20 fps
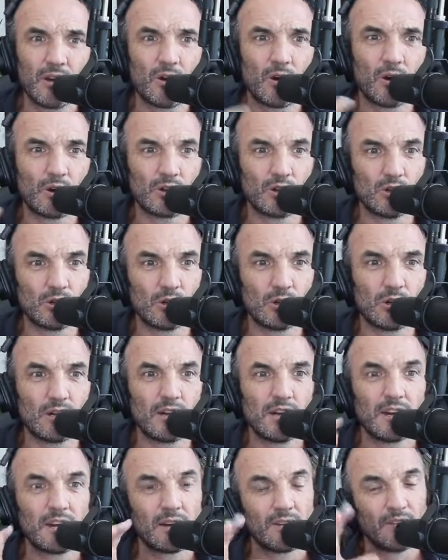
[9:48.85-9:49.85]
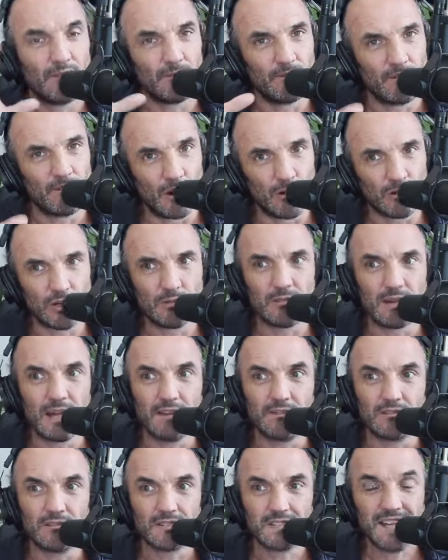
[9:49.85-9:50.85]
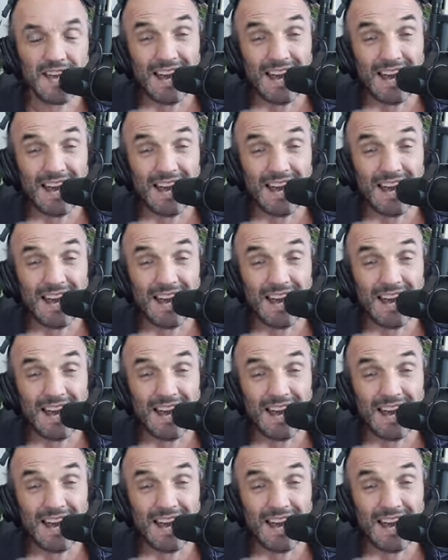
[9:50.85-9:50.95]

on your volume levels.